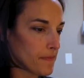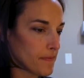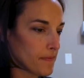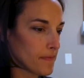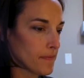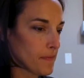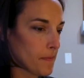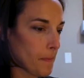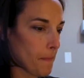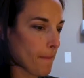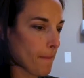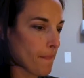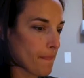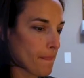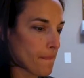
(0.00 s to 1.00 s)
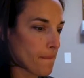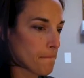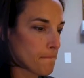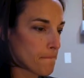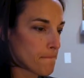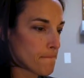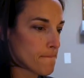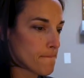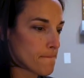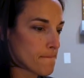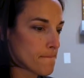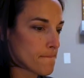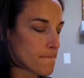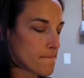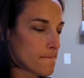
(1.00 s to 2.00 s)

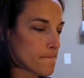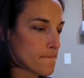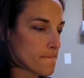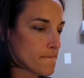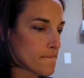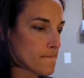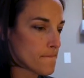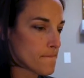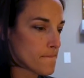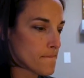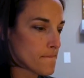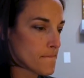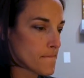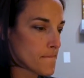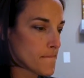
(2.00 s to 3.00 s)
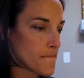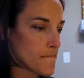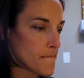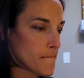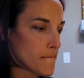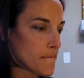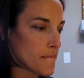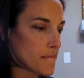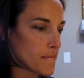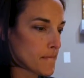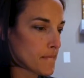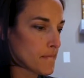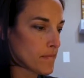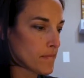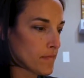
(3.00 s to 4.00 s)

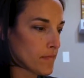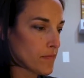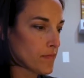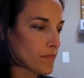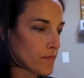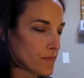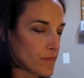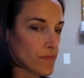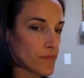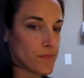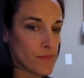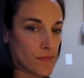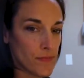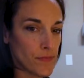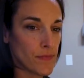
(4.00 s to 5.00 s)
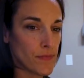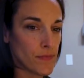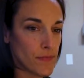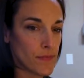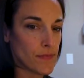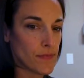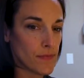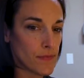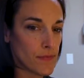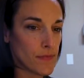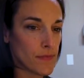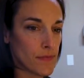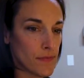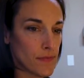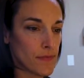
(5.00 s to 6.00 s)

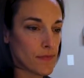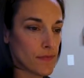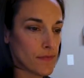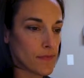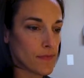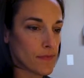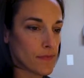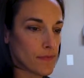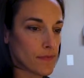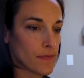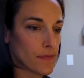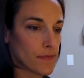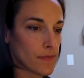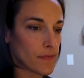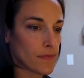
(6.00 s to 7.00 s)
(not speaking)